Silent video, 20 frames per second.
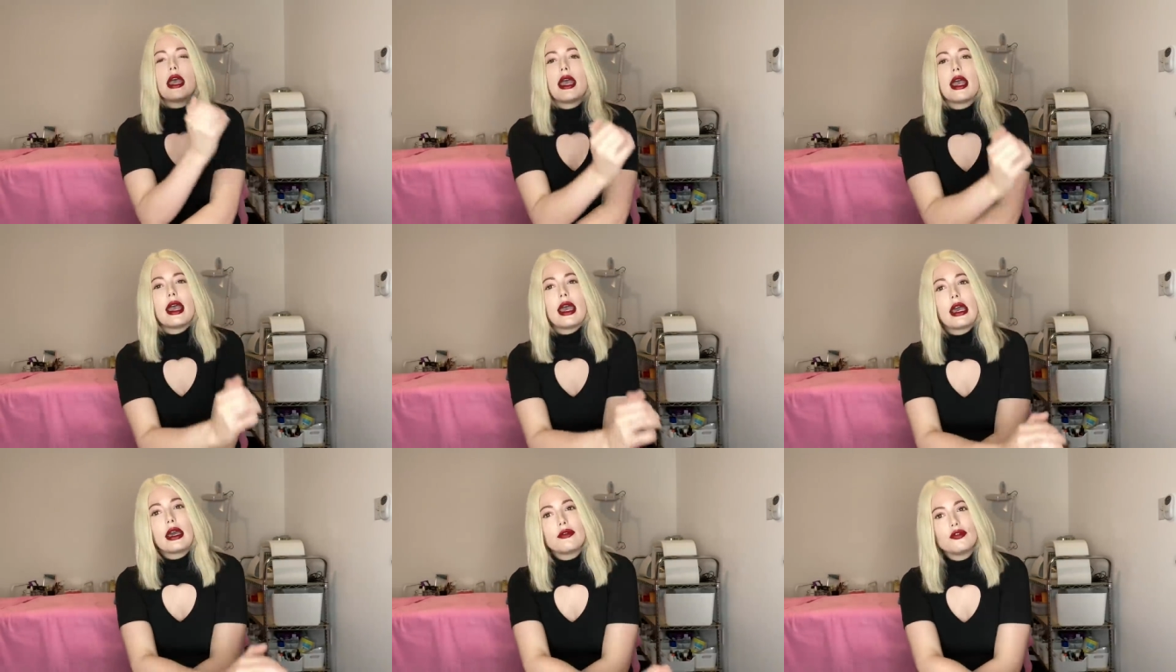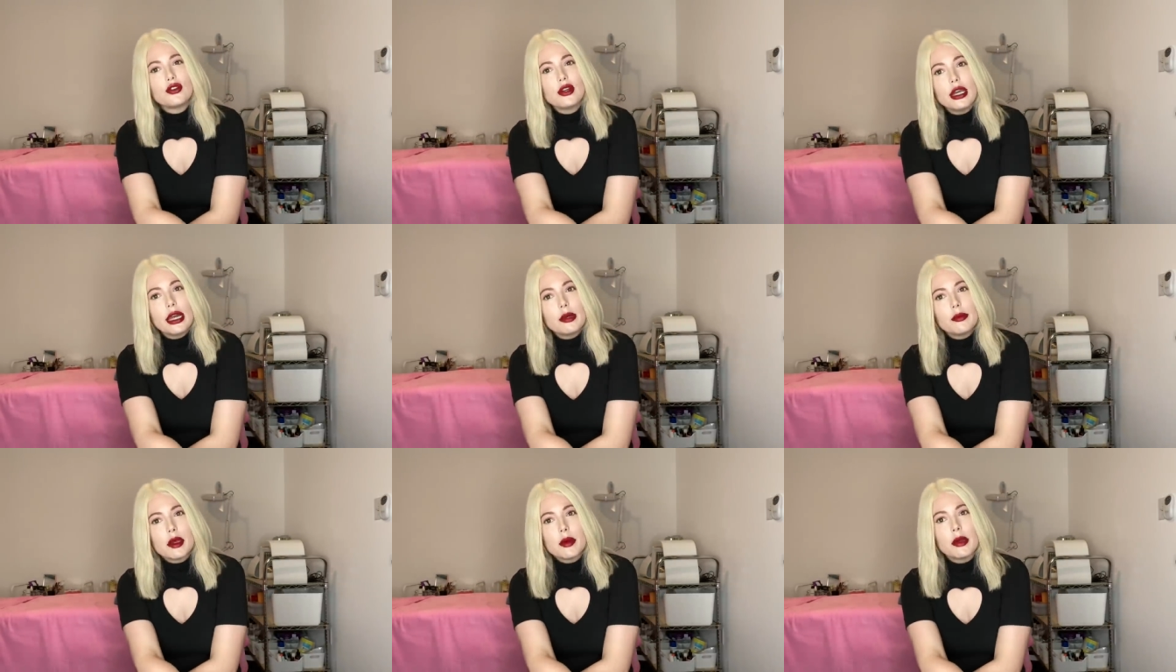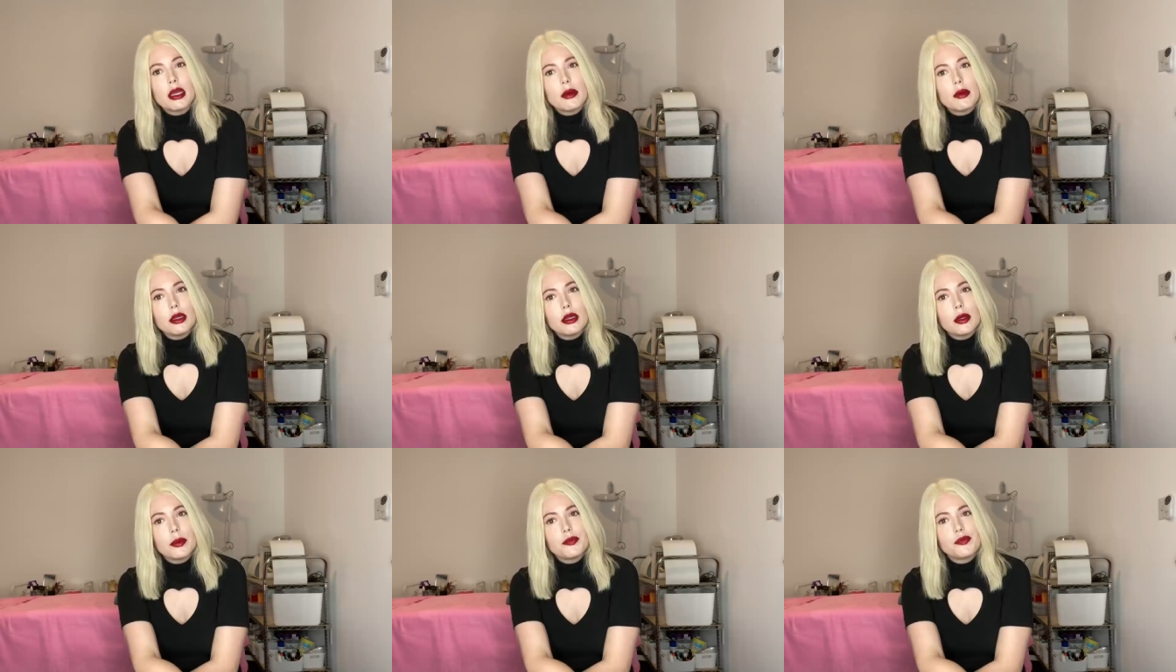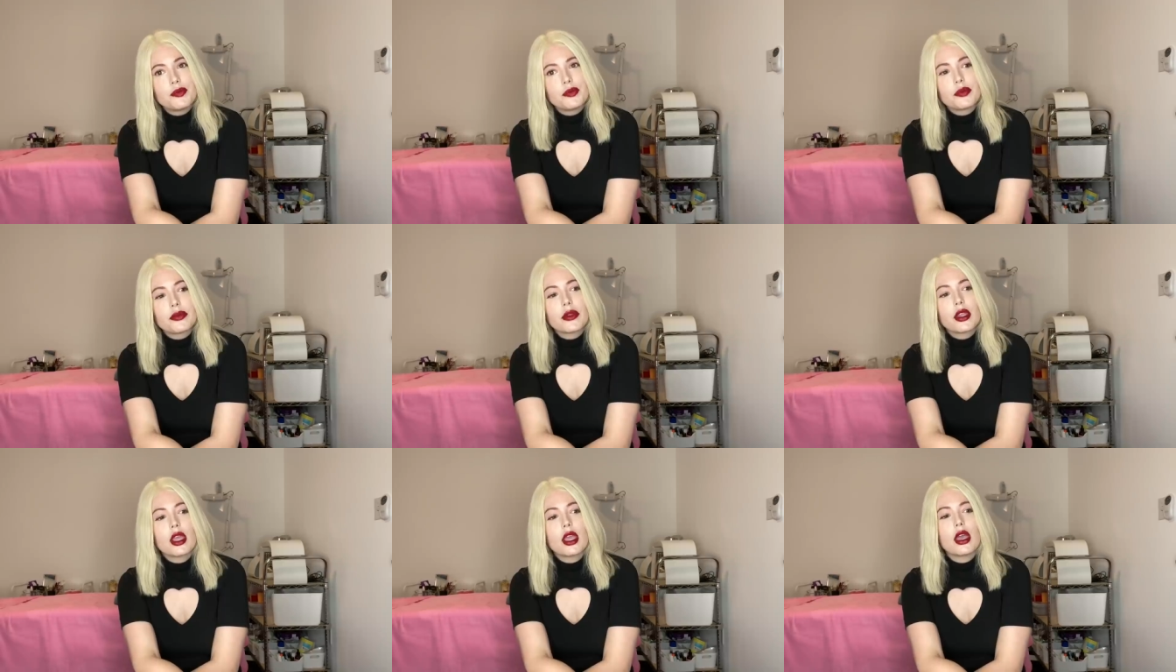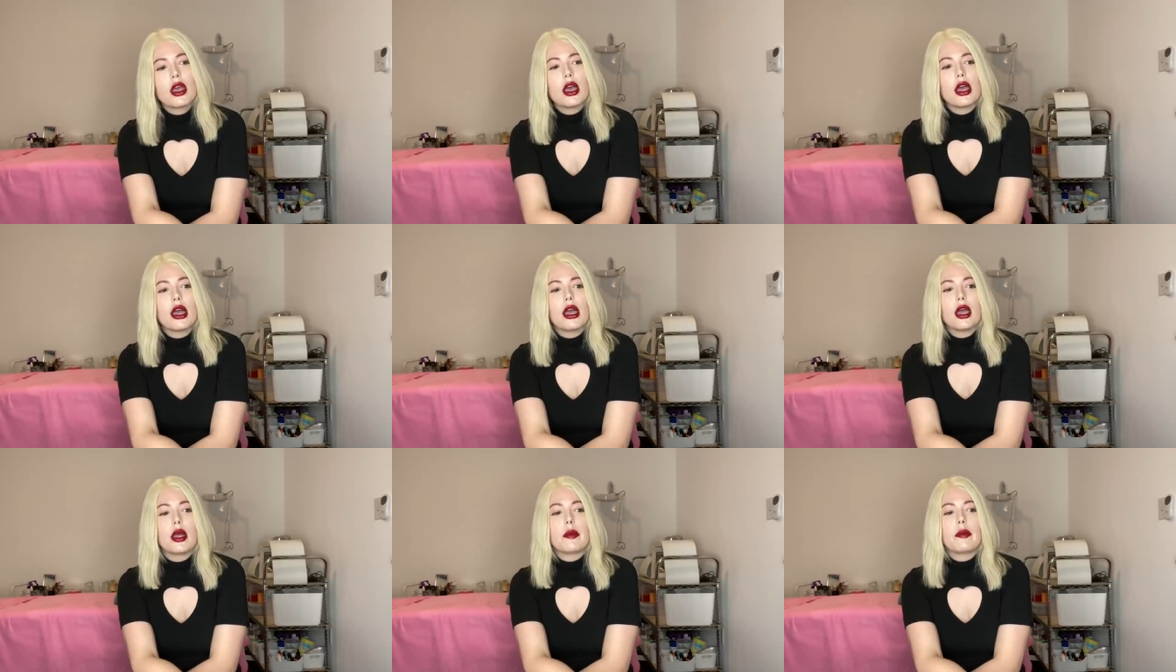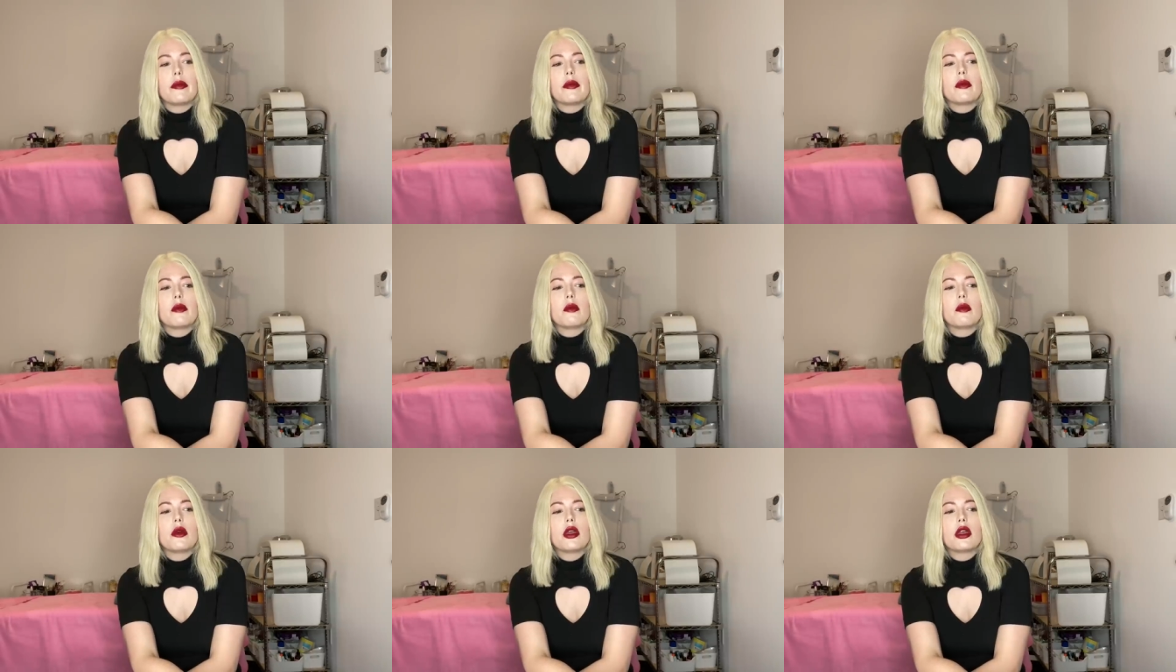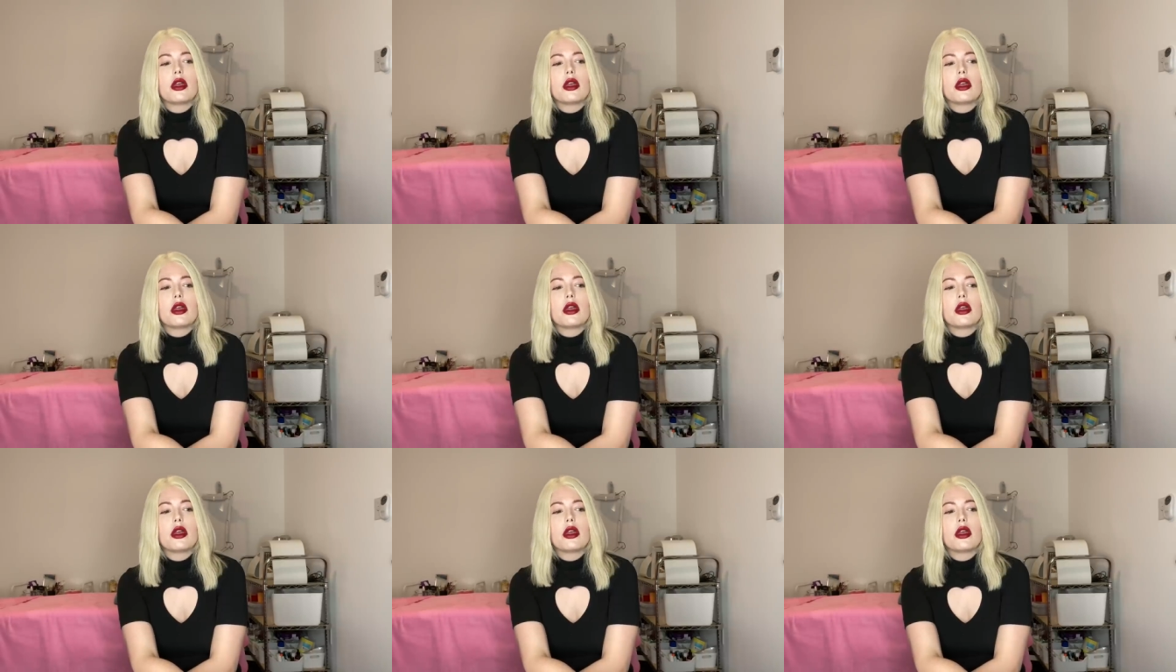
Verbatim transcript: after I had my baby, um,